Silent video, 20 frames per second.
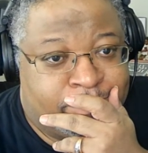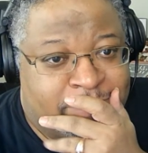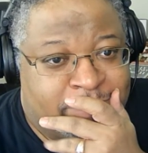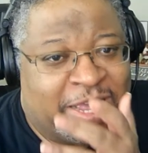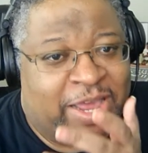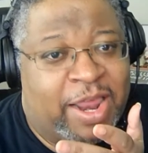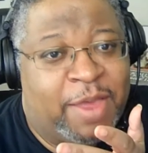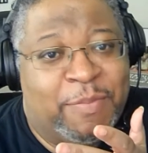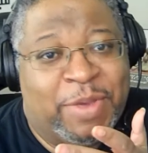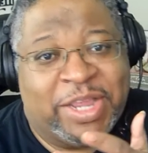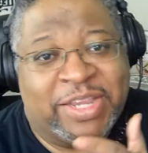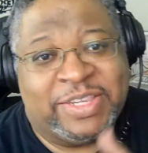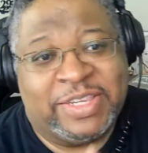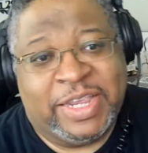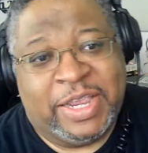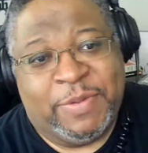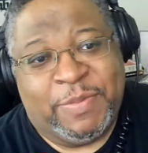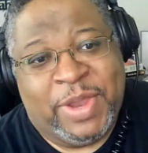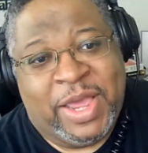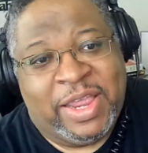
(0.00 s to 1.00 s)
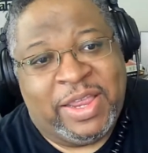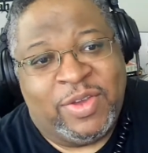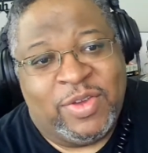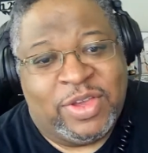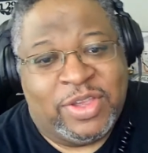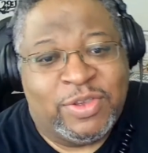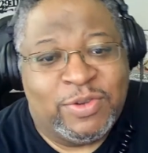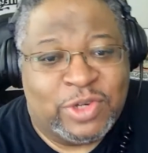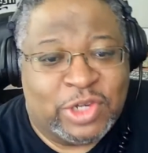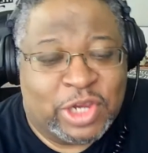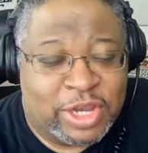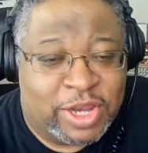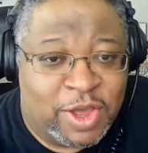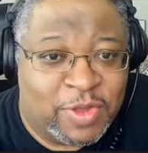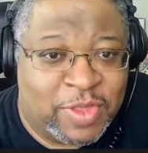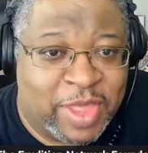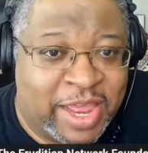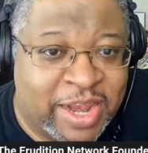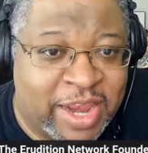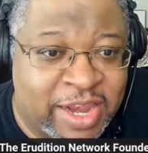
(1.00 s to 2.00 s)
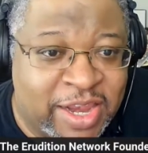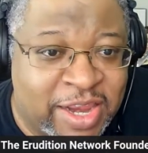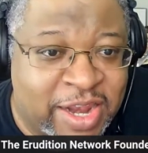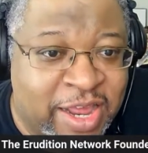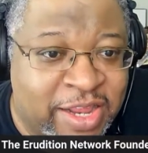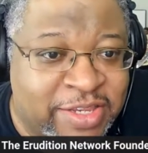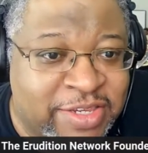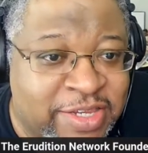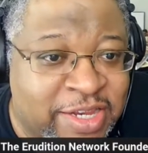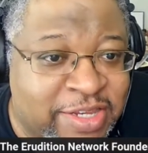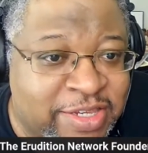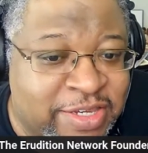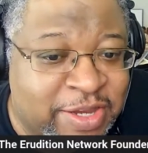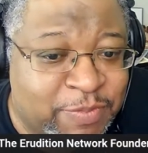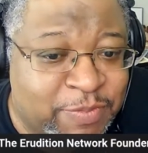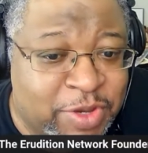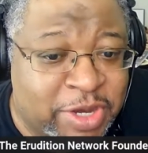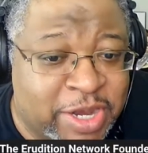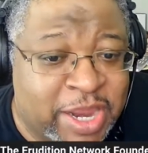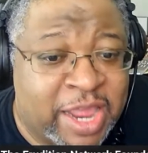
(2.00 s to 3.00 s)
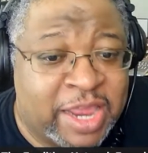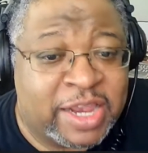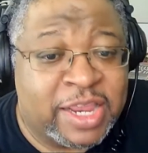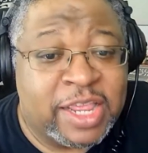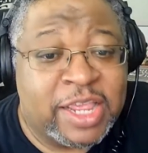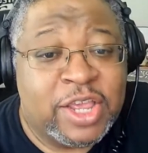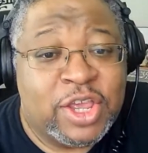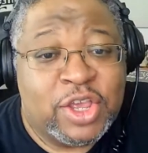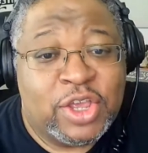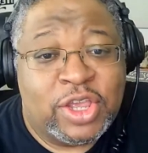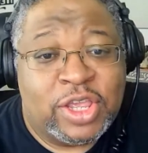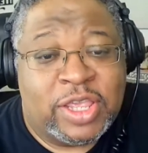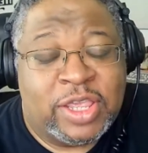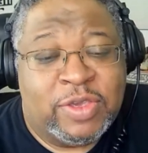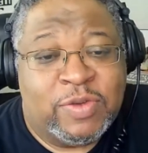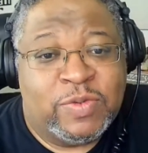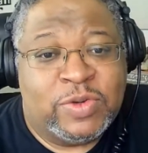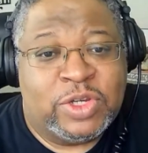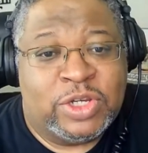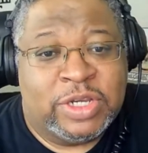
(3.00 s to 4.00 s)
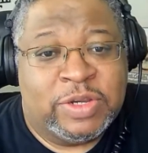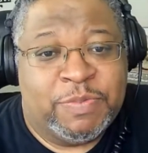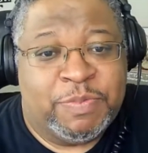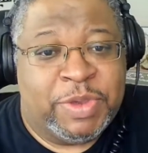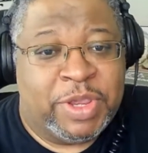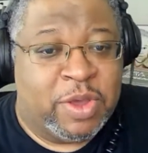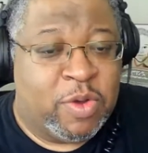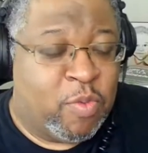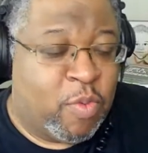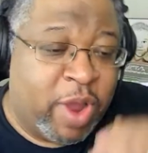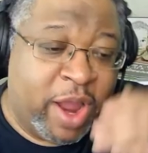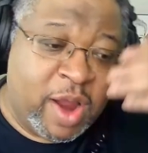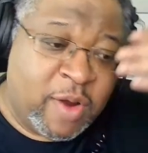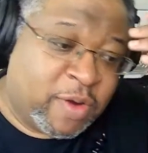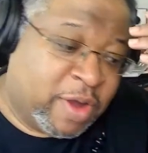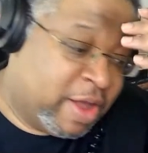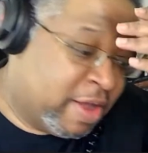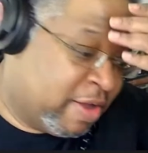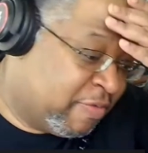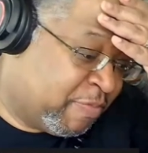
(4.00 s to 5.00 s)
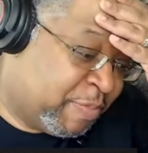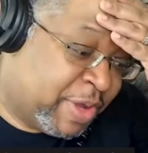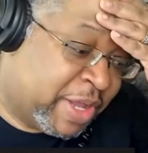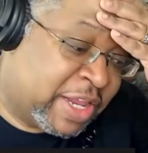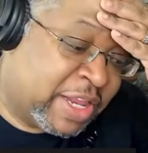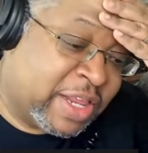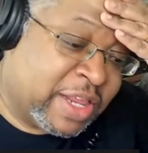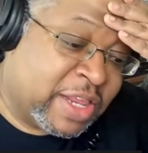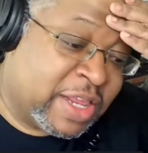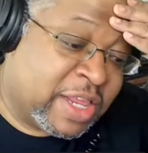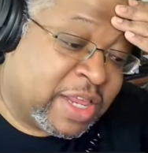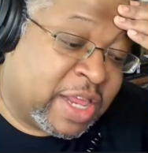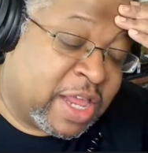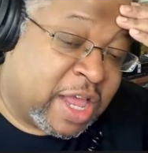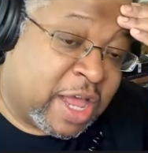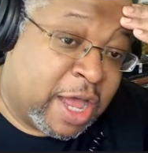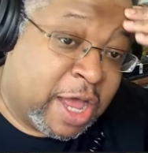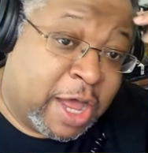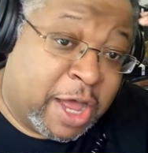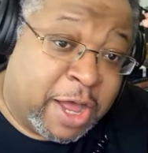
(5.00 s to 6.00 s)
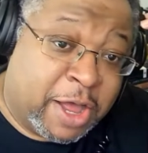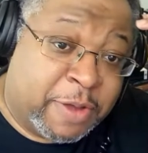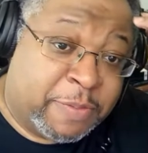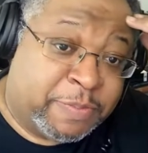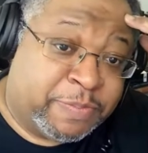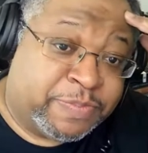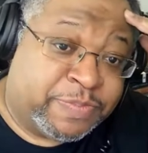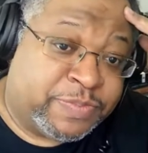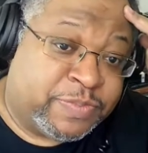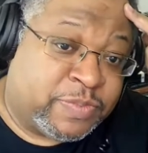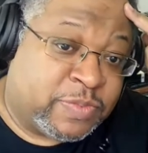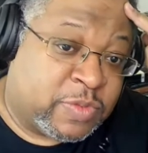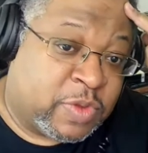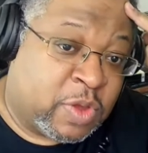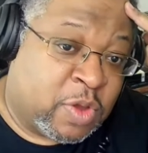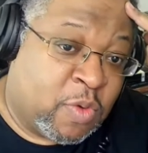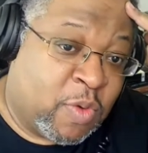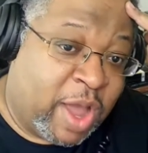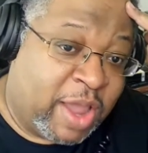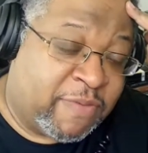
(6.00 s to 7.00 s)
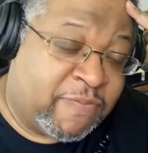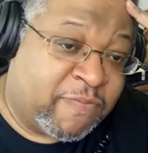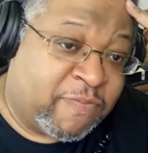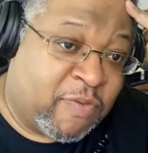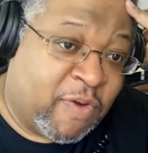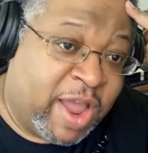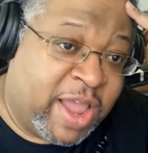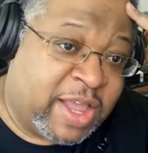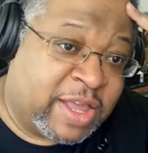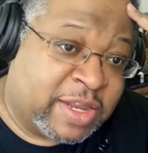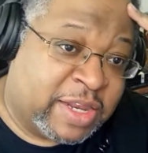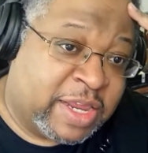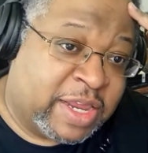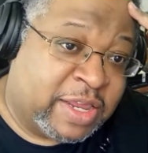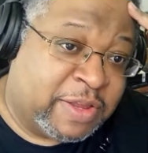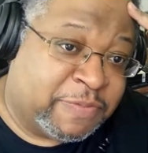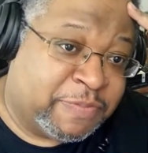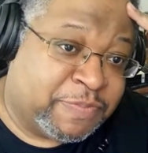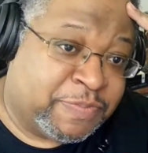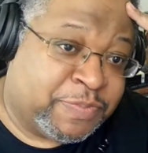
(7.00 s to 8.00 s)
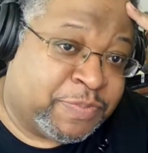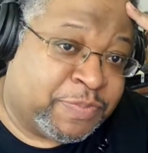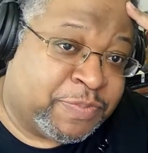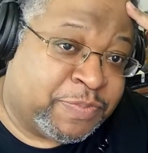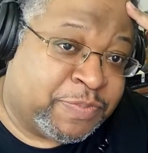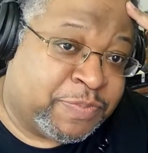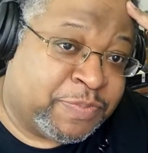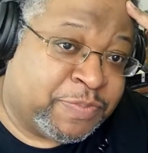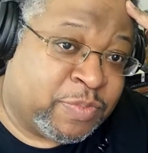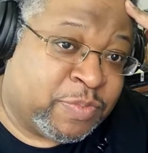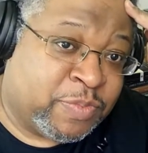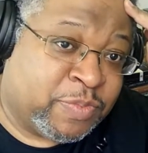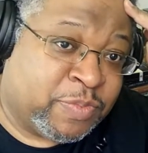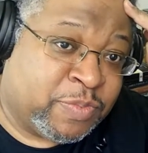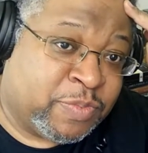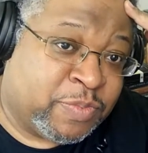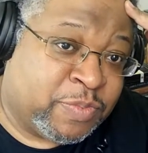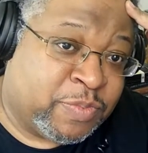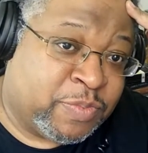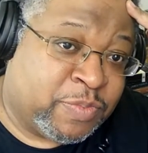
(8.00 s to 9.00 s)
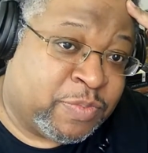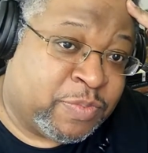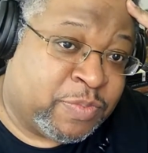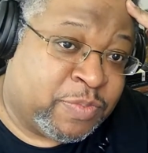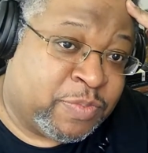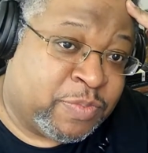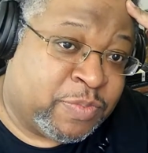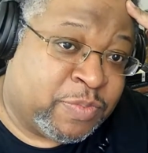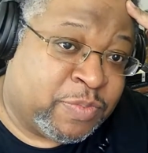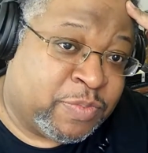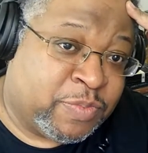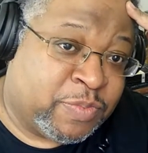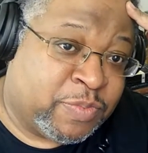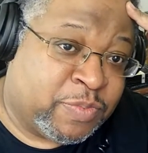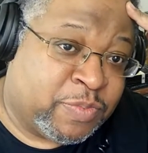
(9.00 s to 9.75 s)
Now that may seem like well, you should know that, Eddie. That's that's something that you should be aware of. But um, quite frankly, um,